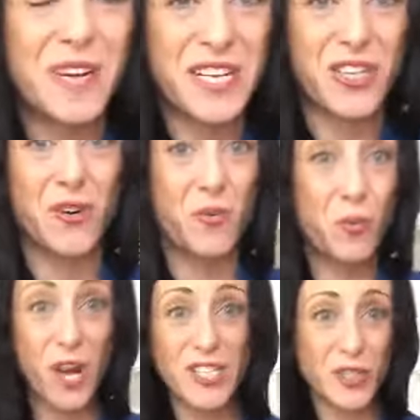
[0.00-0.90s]
Rachel?
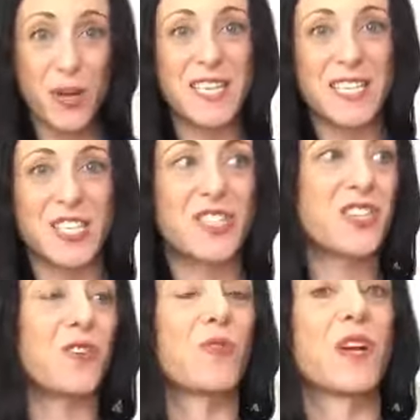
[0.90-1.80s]
What do I need to
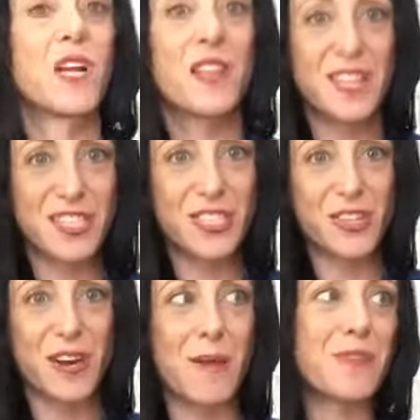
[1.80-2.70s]
do? This is
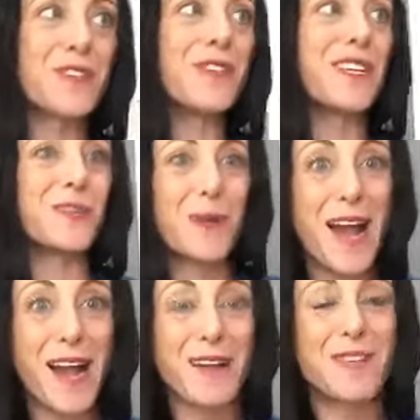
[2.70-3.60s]
your opportunity. You
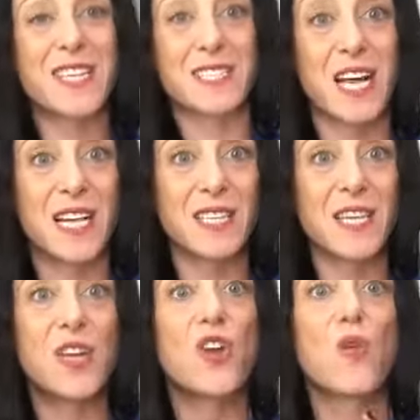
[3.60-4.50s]
have
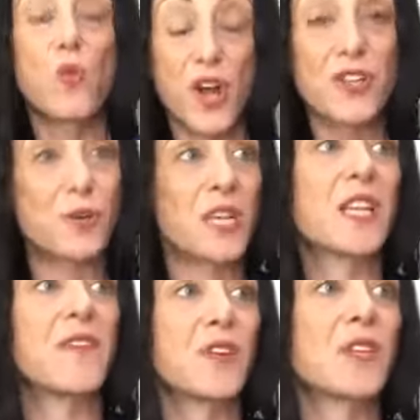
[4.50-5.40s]
exactly what you can
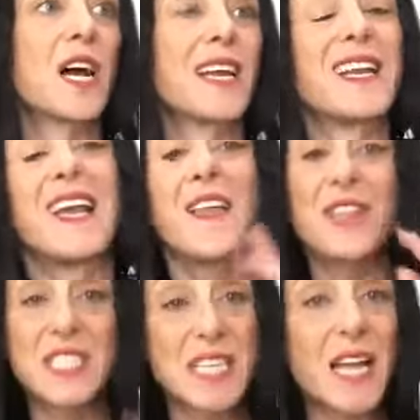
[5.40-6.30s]
give your client.
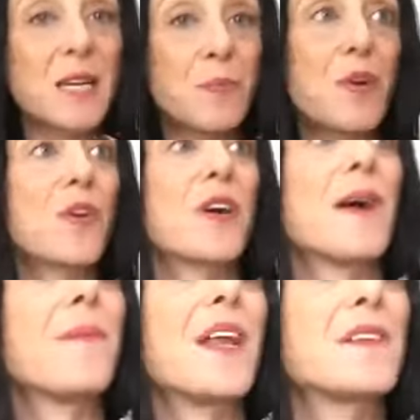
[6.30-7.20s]
The second
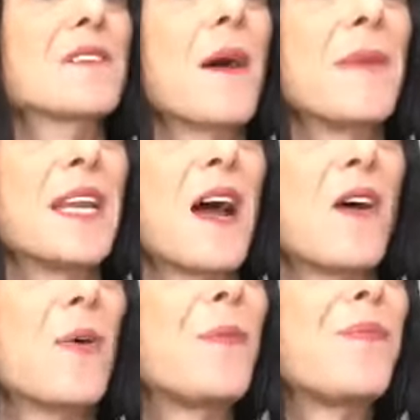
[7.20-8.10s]
program that is coming
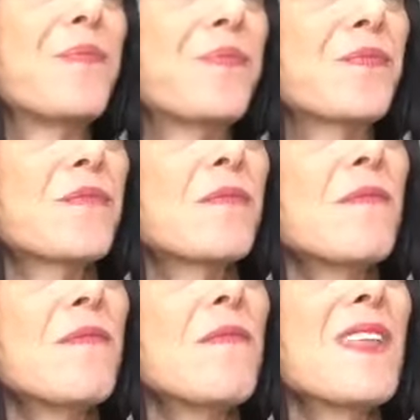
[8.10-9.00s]
out
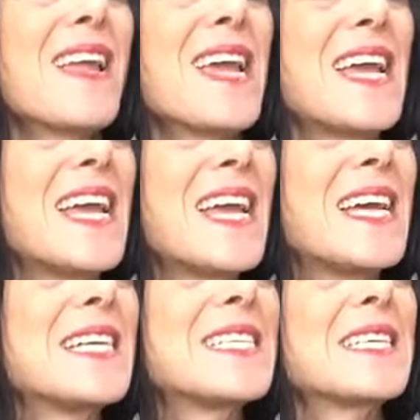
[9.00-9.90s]

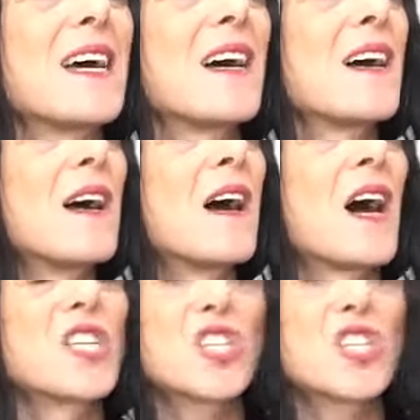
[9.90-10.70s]
is a